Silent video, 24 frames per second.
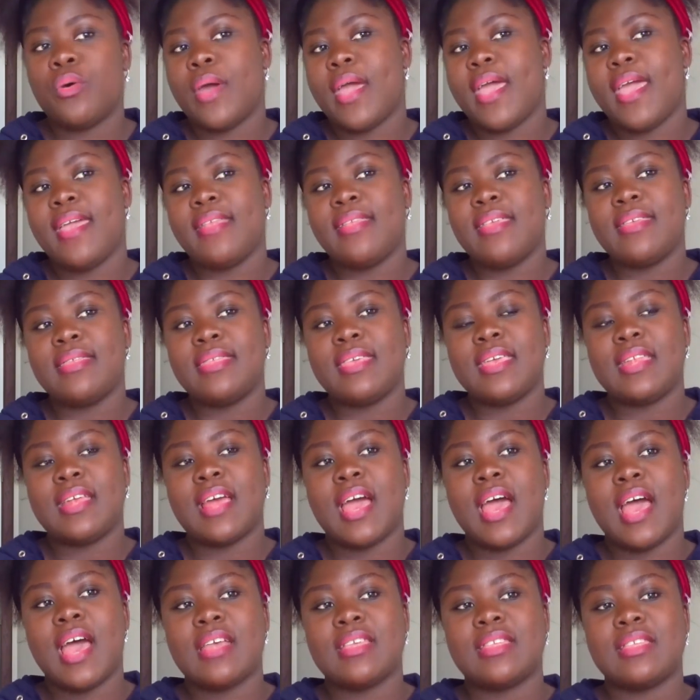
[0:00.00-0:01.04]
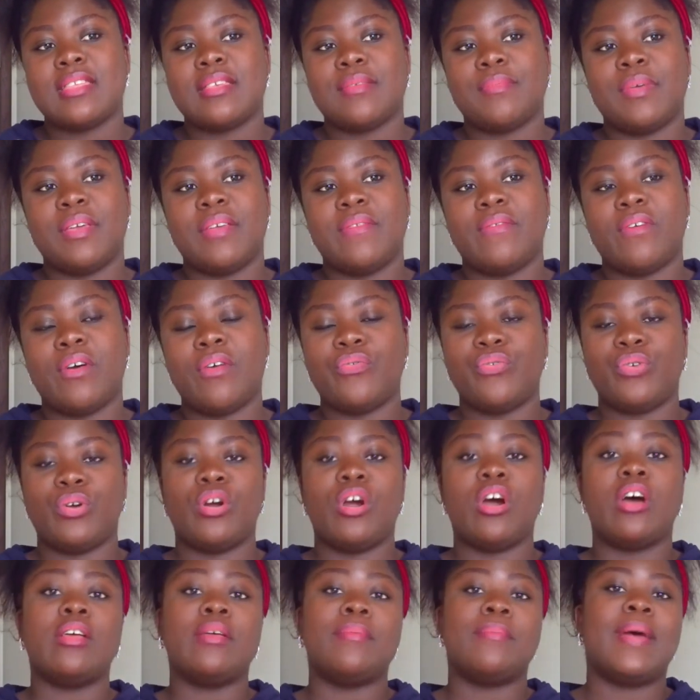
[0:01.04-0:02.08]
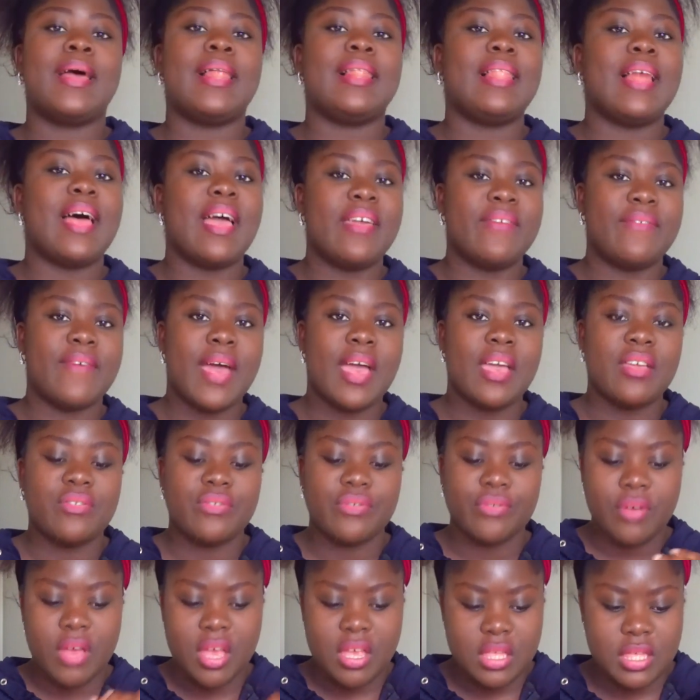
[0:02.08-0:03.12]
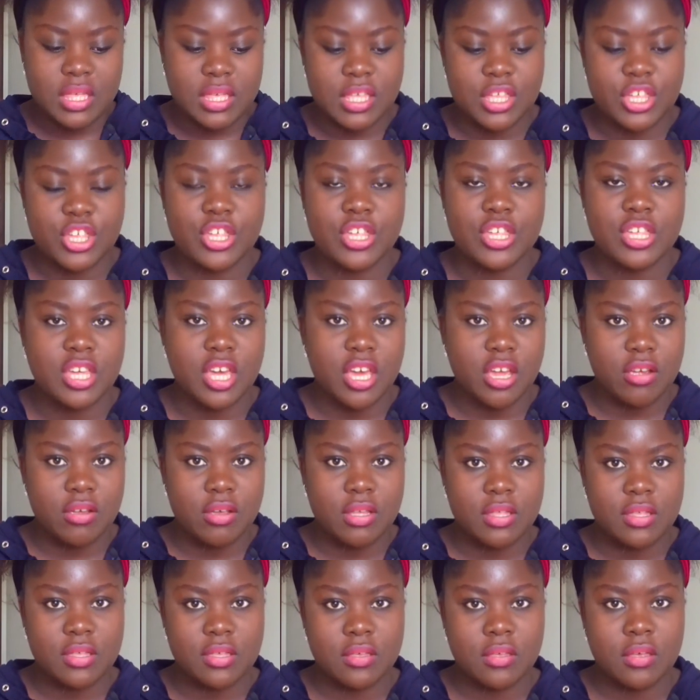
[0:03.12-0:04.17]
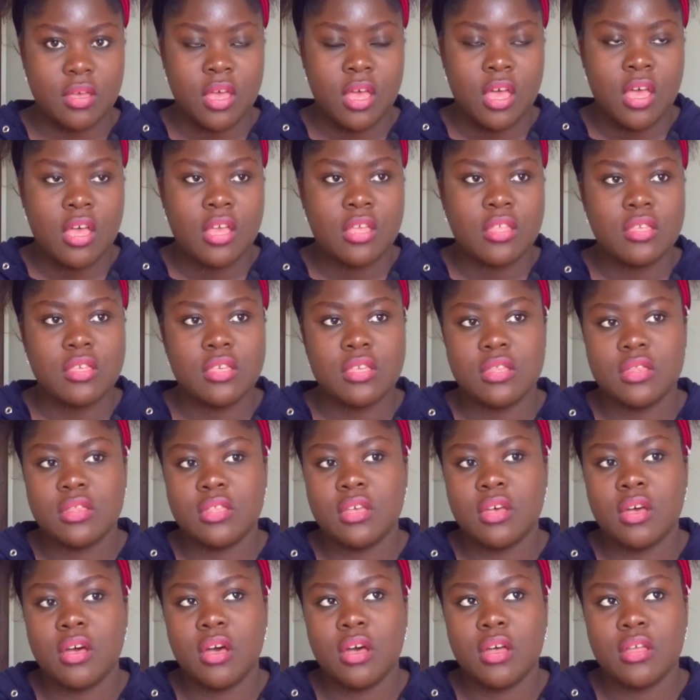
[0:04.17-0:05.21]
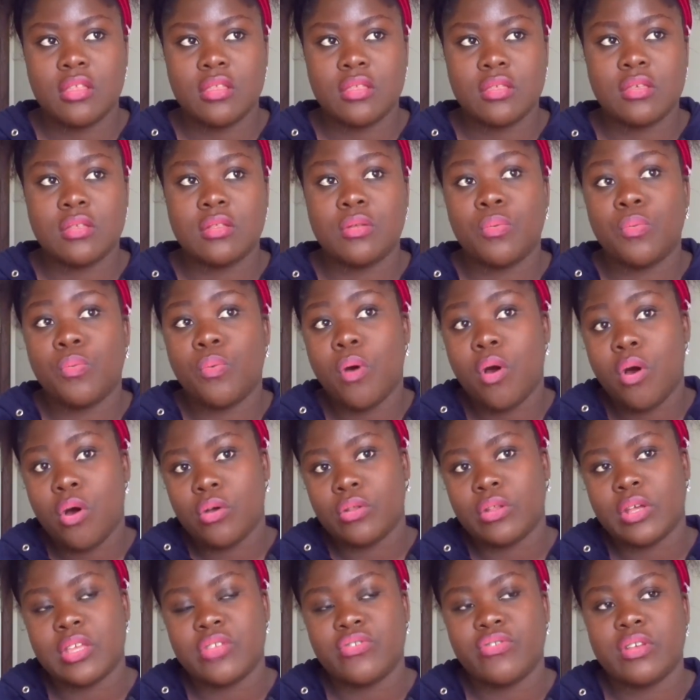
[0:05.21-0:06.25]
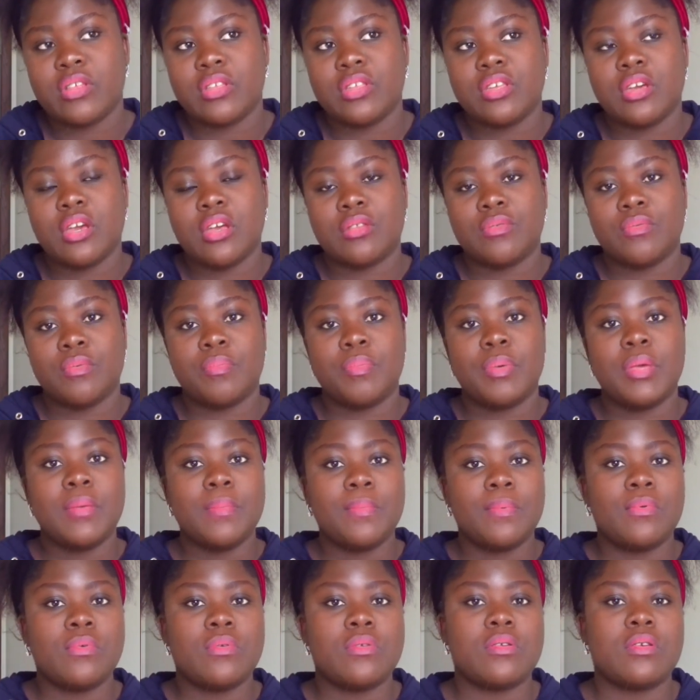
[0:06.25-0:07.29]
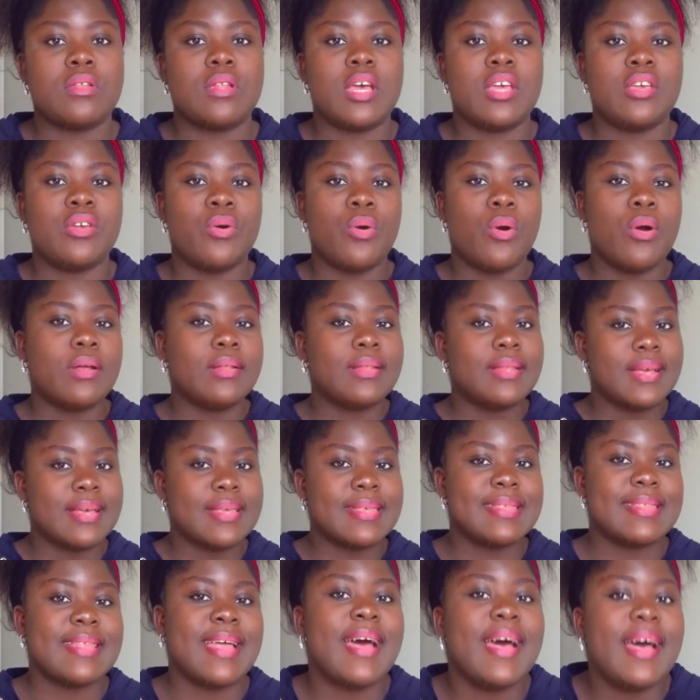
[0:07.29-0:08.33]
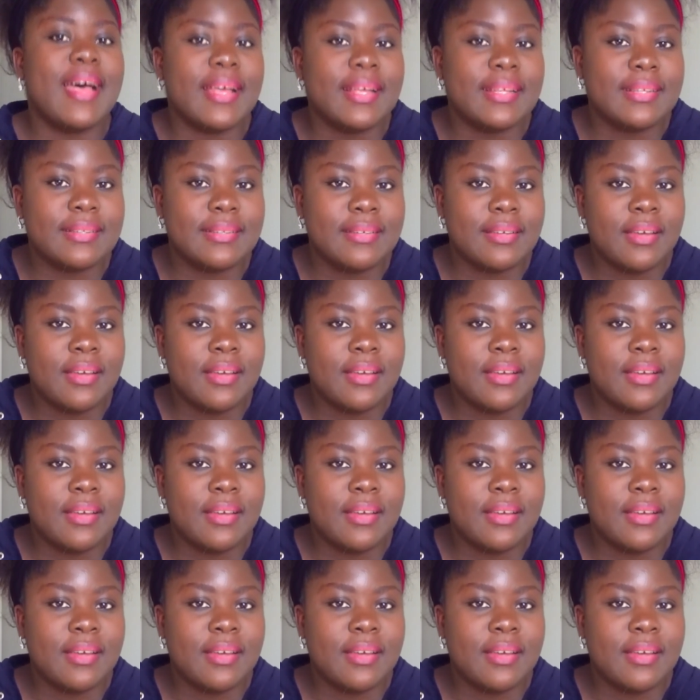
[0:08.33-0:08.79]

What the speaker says: anything that has to be involved with God in my life, I try to share it to the world. I try to share it with people so that you understand